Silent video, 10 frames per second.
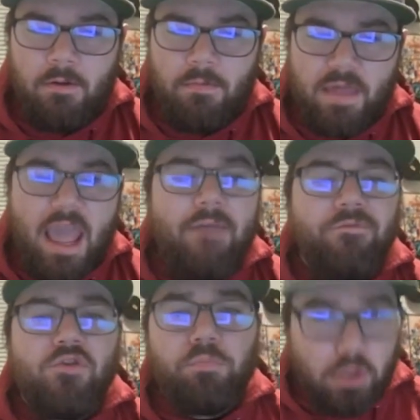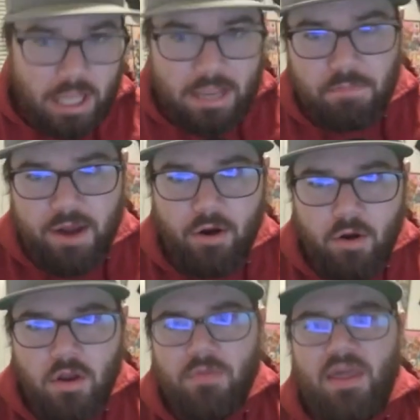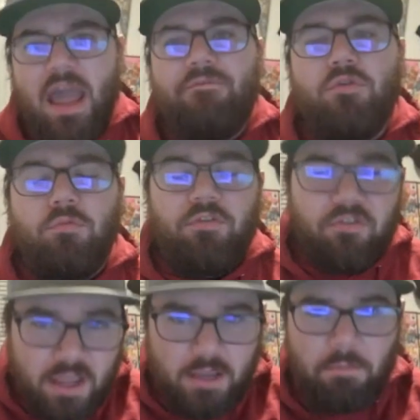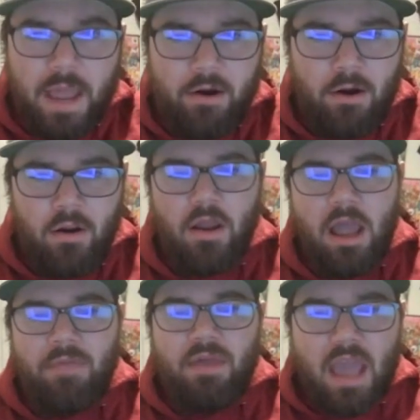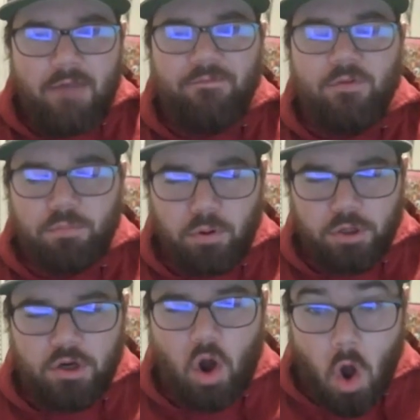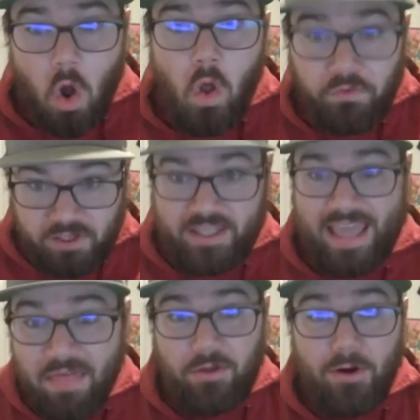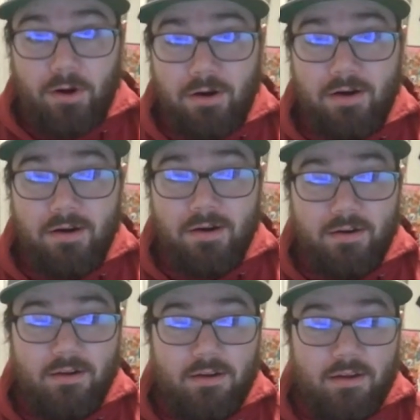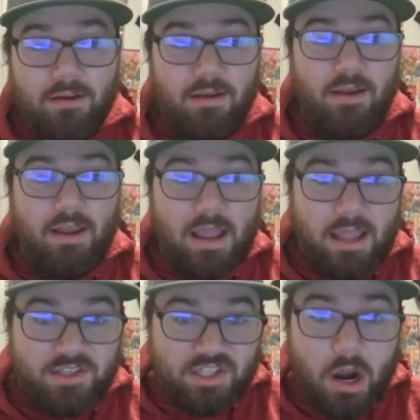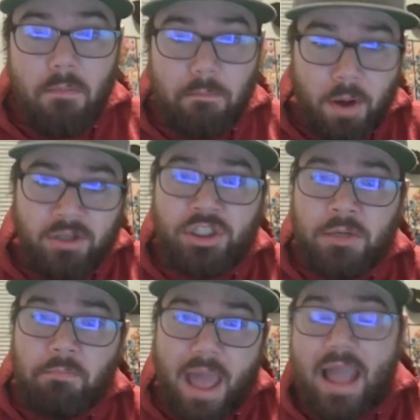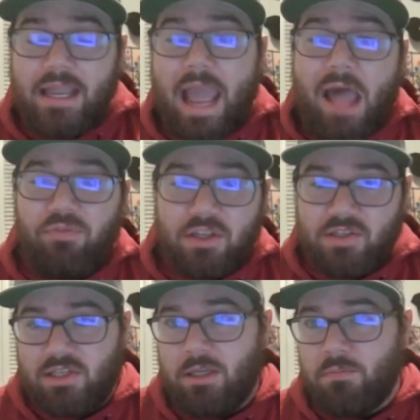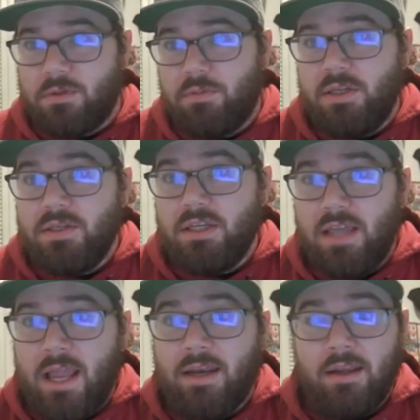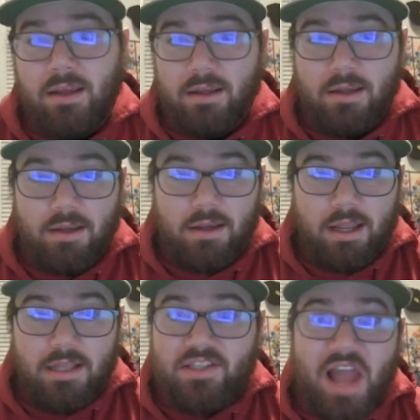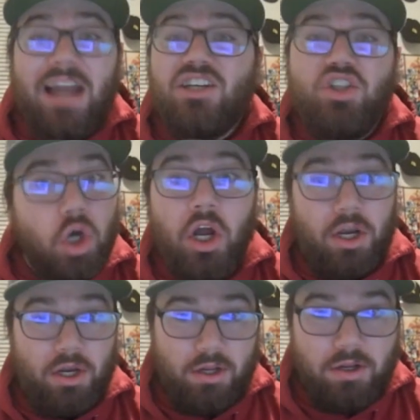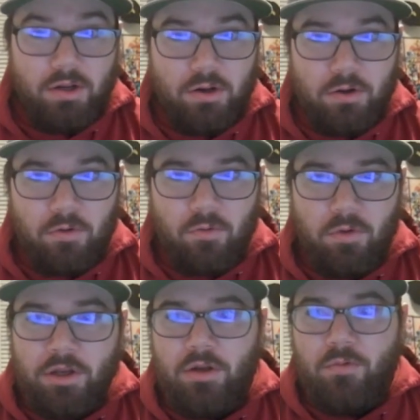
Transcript: They have to play better, they have to think better, and they have to put it all together and start punching back at these teams. Because again, it's not good when